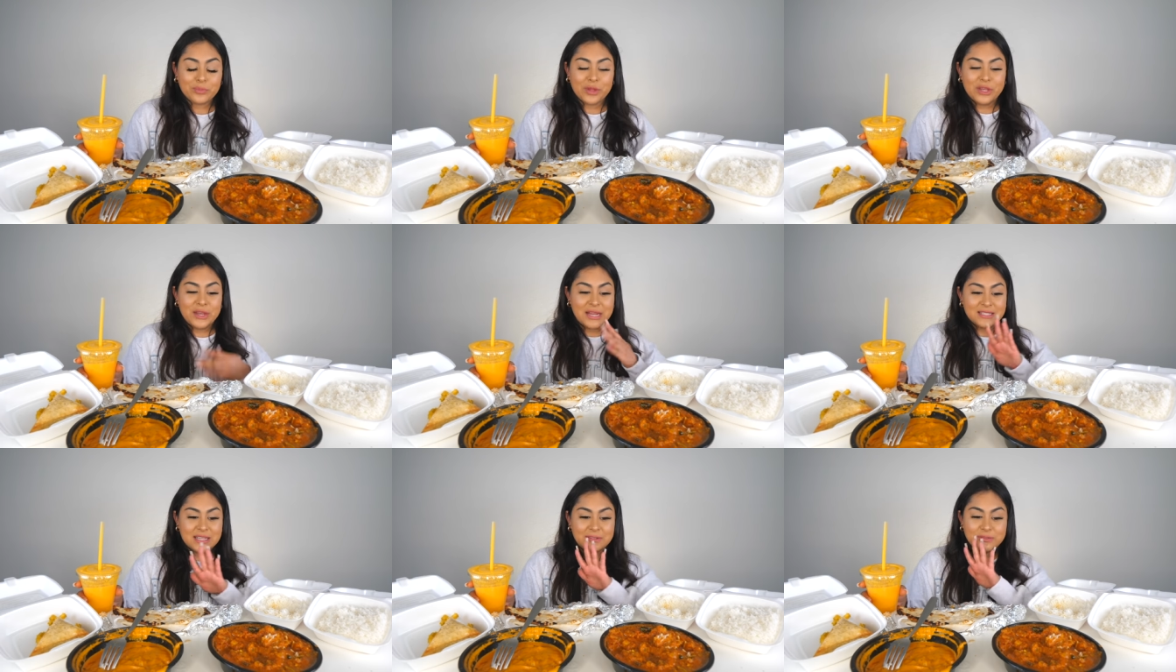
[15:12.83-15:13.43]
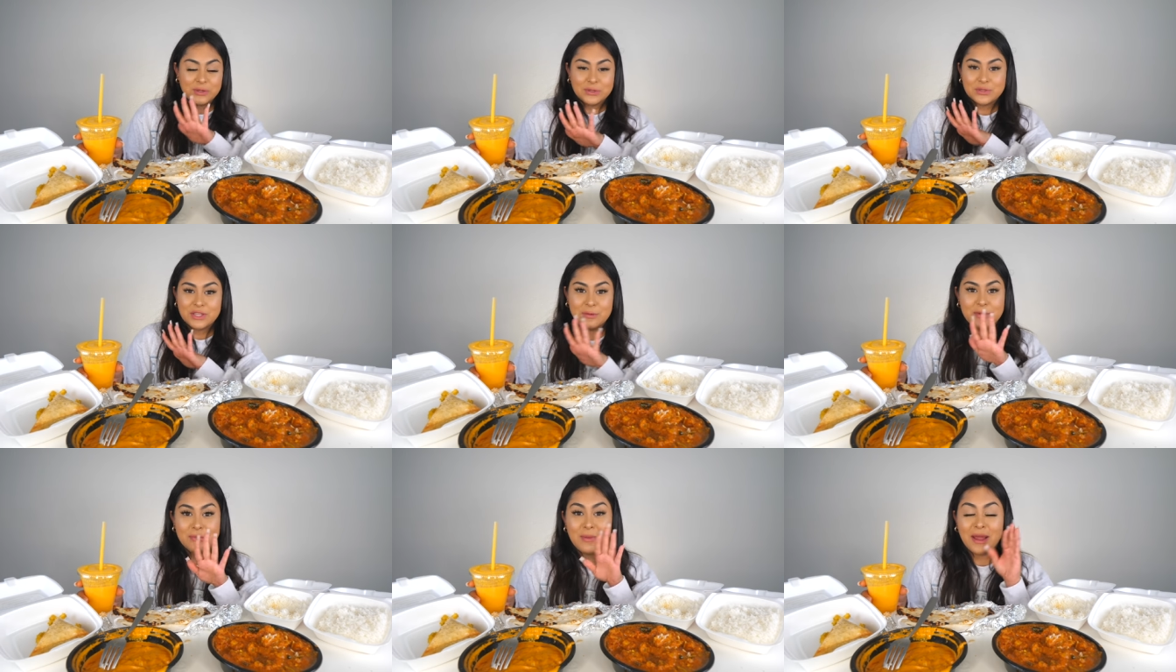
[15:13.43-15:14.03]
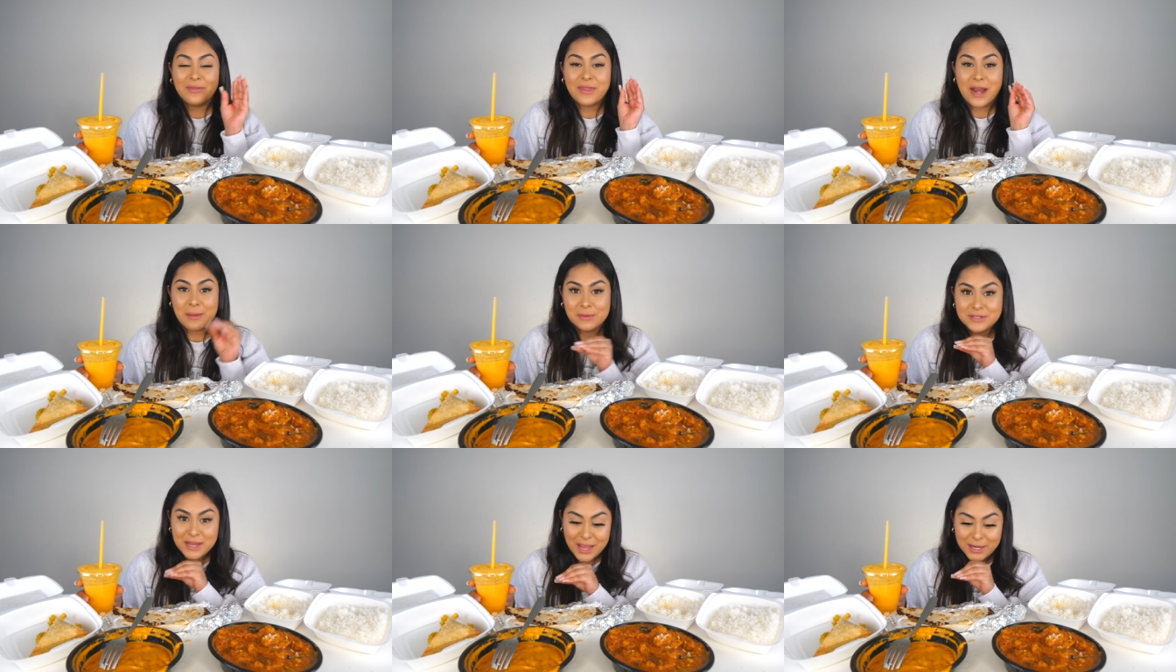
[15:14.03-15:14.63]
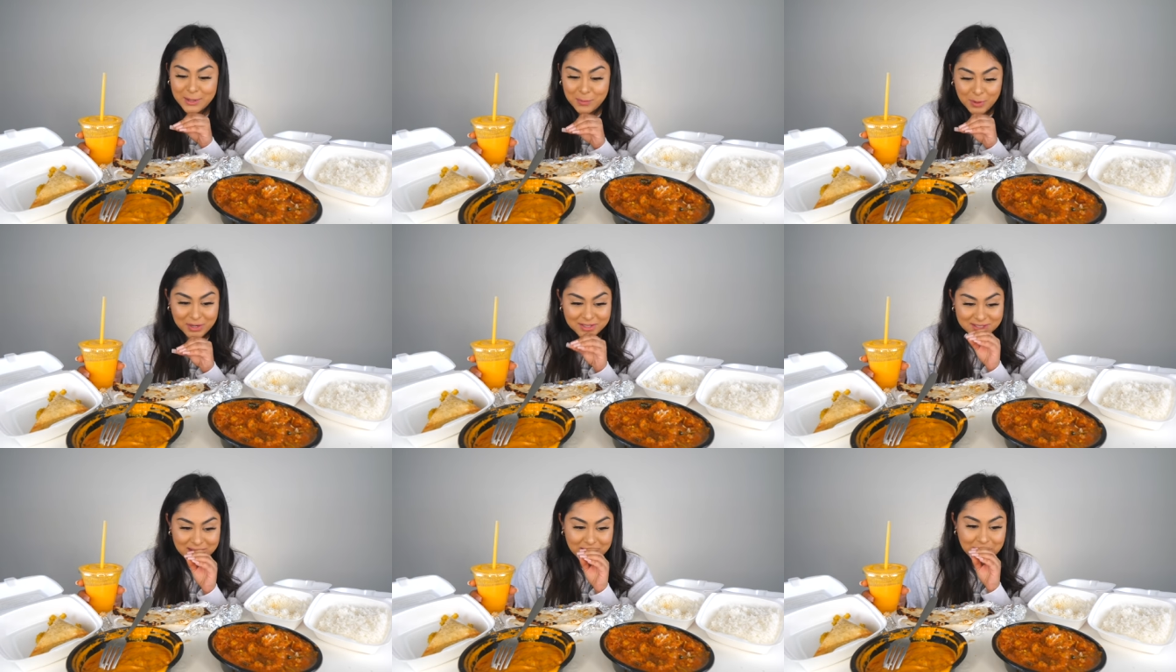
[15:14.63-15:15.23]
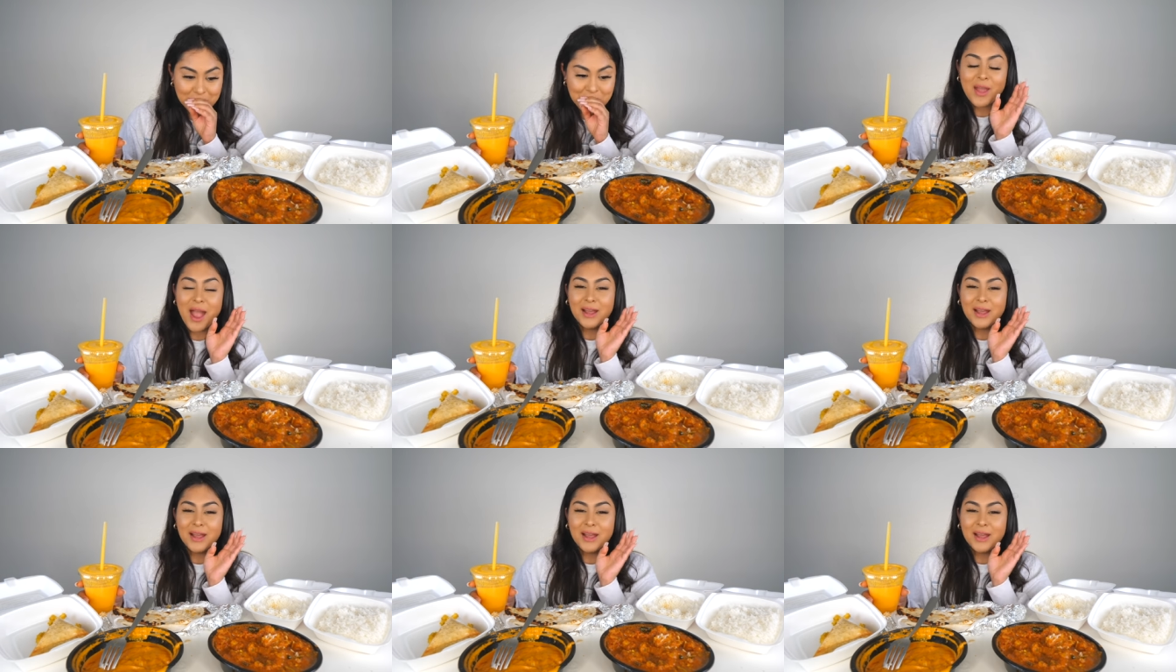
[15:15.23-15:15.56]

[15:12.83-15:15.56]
You guys have to also keep in mind that I'm a tiny person.